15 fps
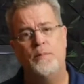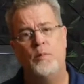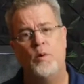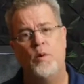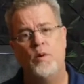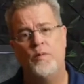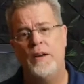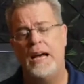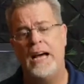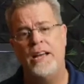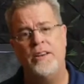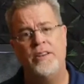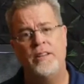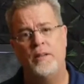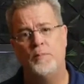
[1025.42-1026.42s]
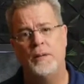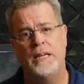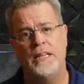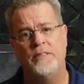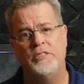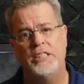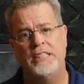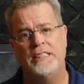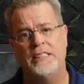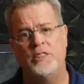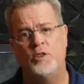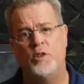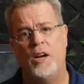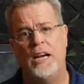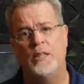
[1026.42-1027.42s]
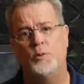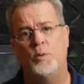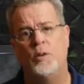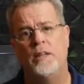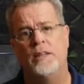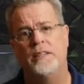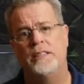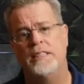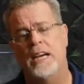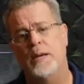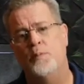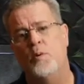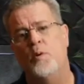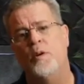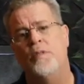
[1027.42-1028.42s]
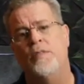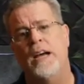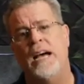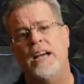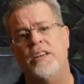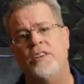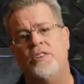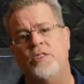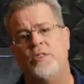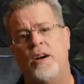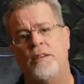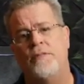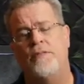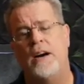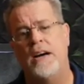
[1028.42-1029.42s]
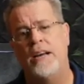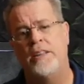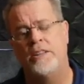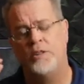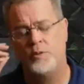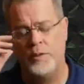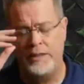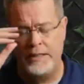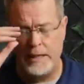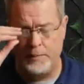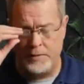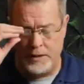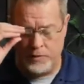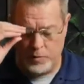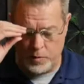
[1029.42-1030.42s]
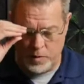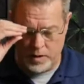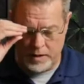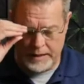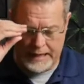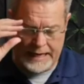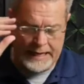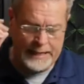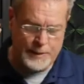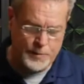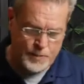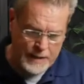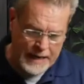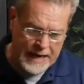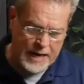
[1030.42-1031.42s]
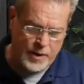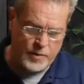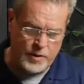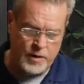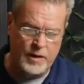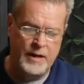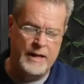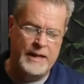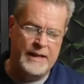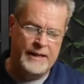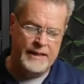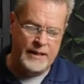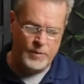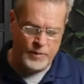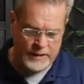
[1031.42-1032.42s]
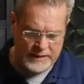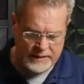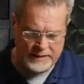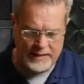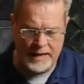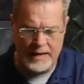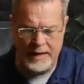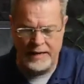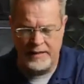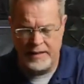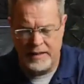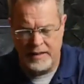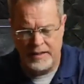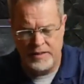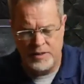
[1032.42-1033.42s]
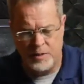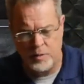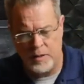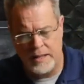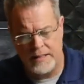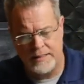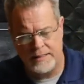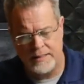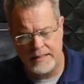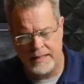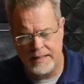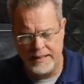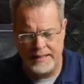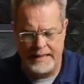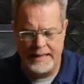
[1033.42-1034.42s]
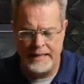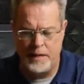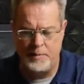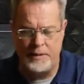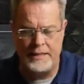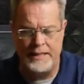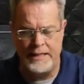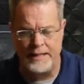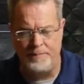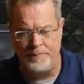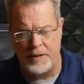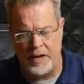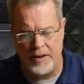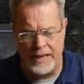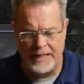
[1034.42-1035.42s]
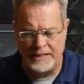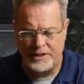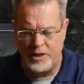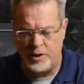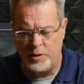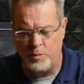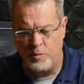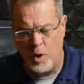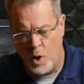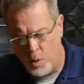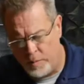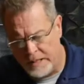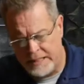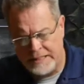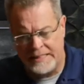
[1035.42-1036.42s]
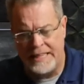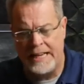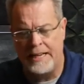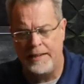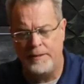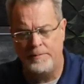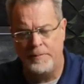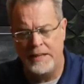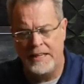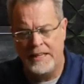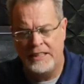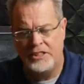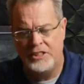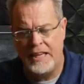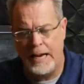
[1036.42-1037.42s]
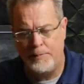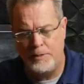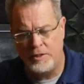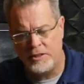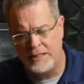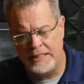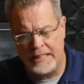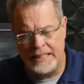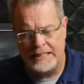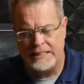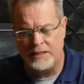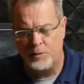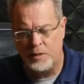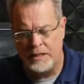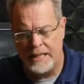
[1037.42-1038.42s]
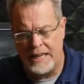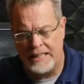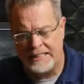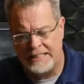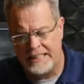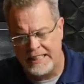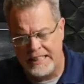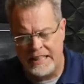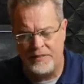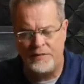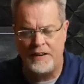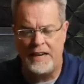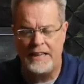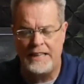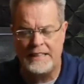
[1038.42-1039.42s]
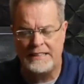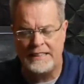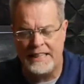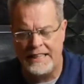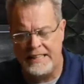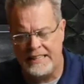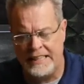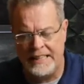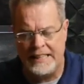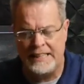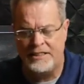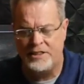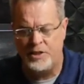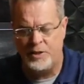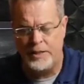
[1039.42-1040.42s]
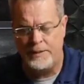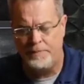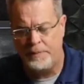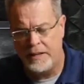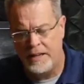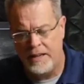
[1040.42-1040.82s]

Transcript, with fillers: more value to the blood of Jesus Christ. We're going to assign more value to our Father's redemptive work and his power than we assign to what uh, the enemy did. All right, let's go to Romans now chapter 6, and we'll kind of solidify this. I didn't get into it